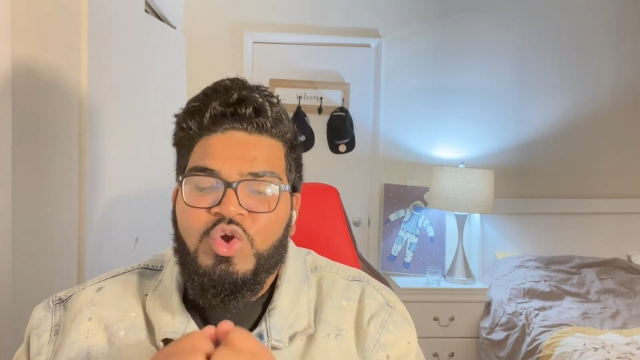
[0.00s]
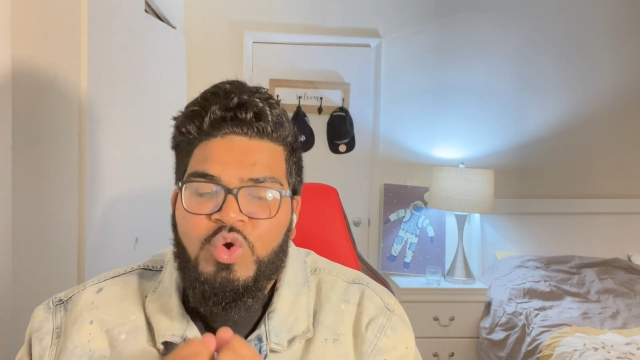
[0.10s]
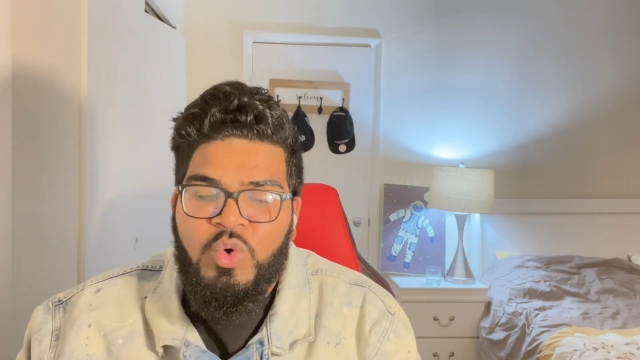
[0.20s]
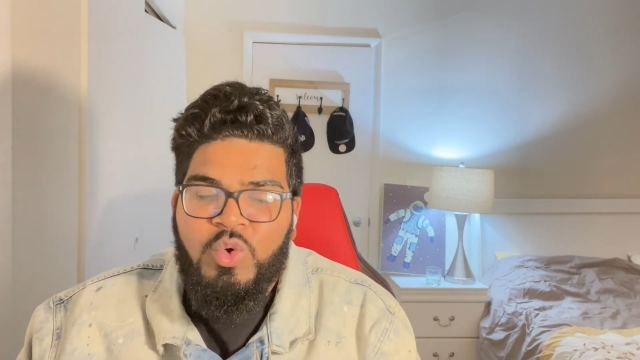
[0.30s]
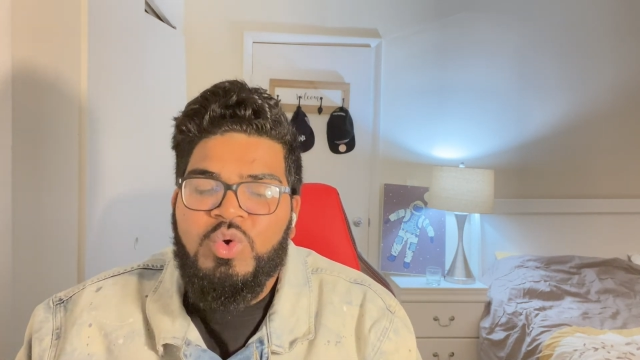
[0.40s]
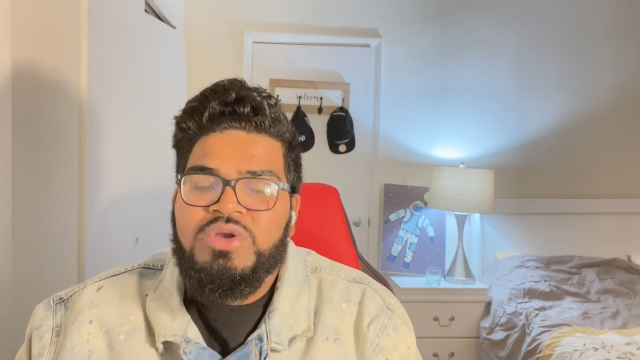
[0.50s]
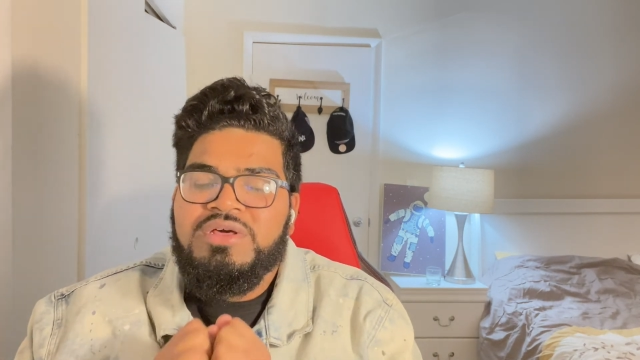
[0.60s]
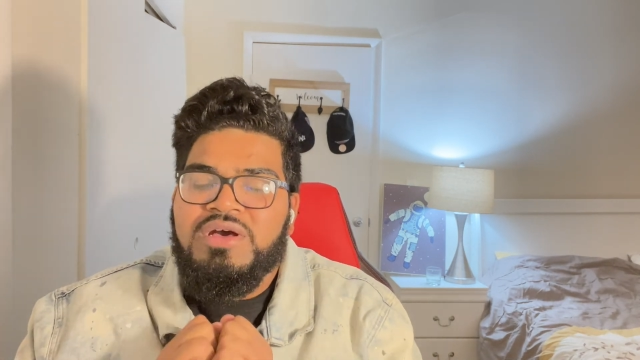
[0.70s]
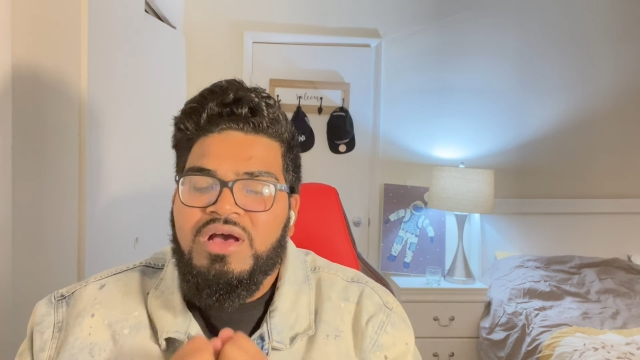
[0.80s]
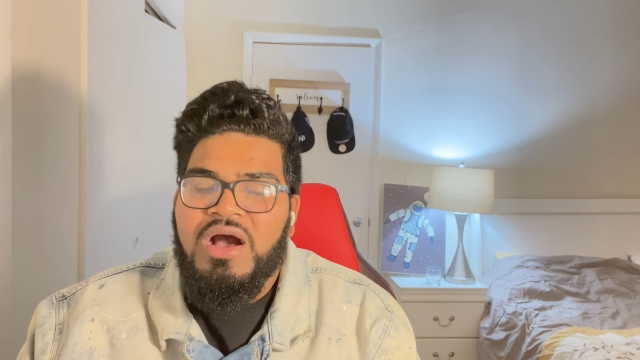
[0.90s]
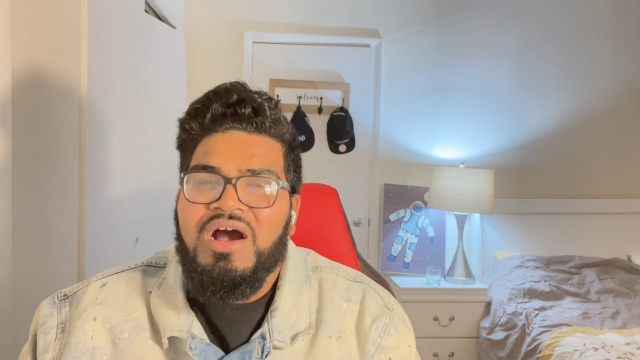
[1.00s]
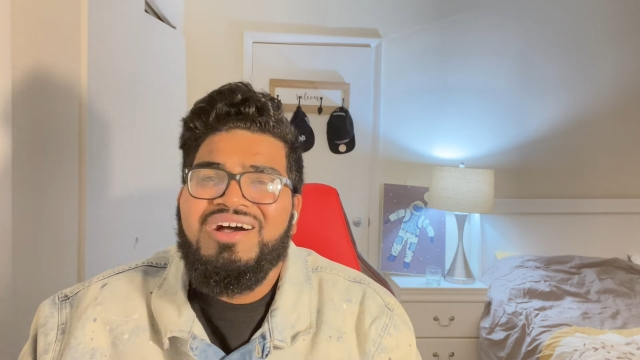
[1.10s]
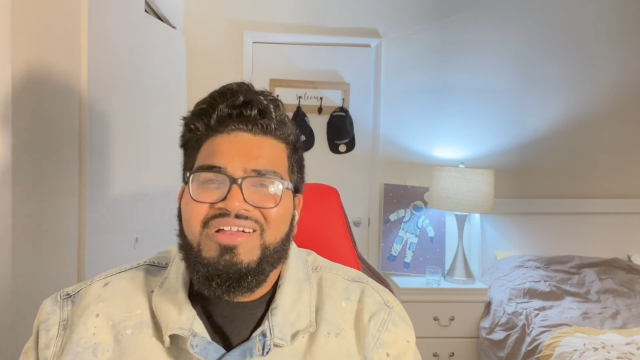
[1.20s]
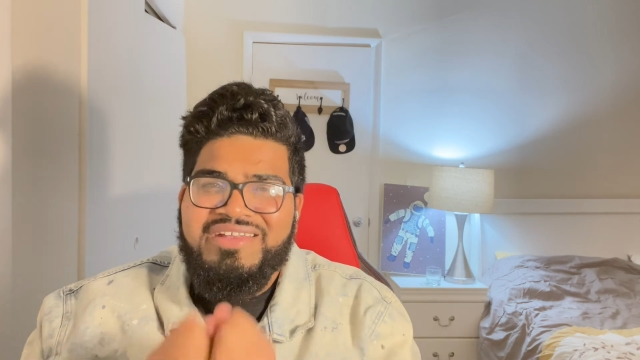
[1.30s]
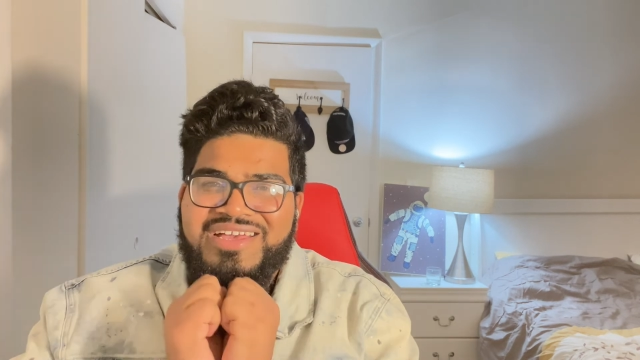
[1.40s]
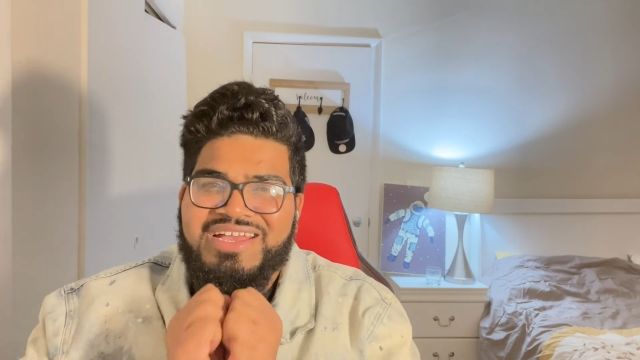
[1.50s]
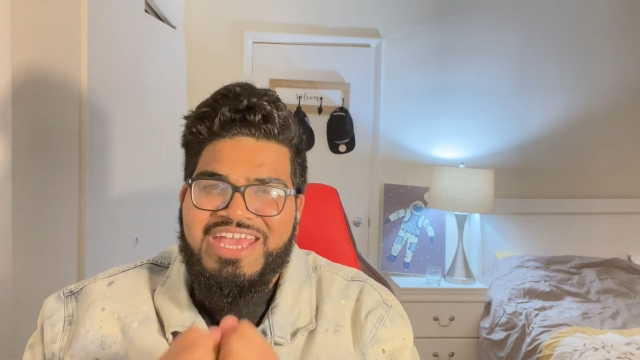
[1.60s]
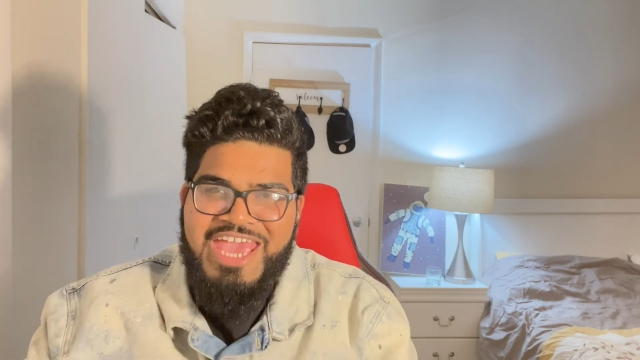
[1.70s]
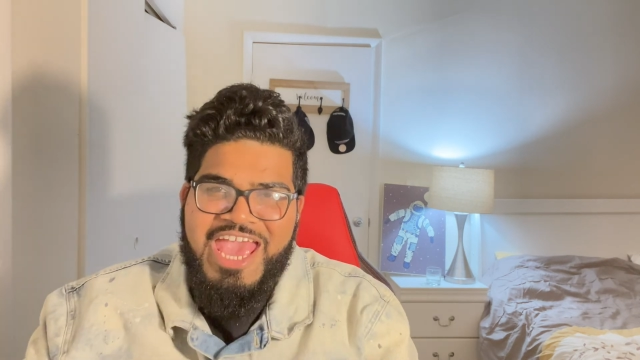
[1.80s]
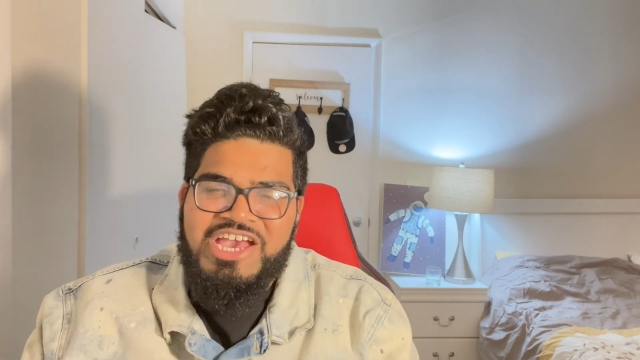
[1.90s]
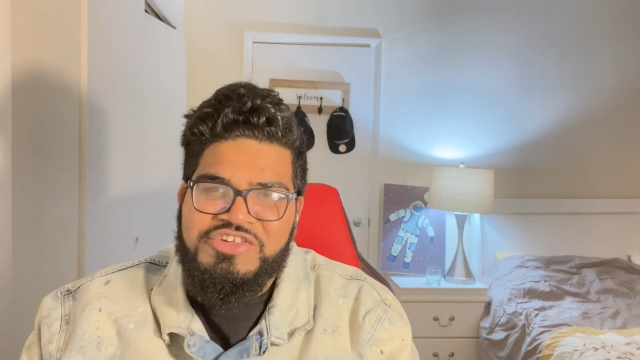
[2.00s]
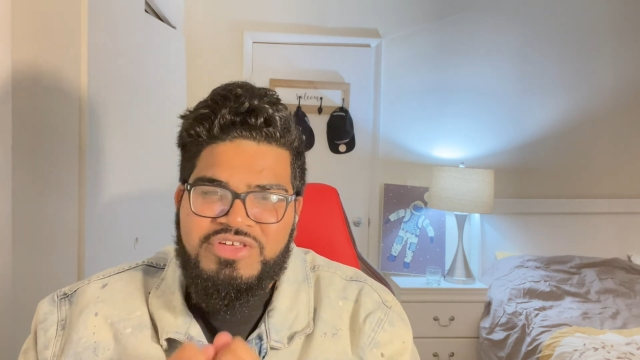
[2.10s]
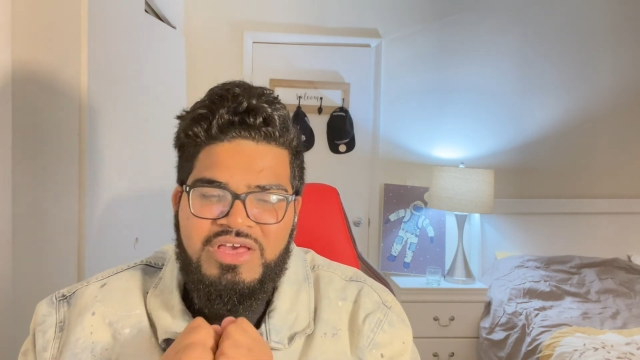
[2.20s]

Cold Hard Cash.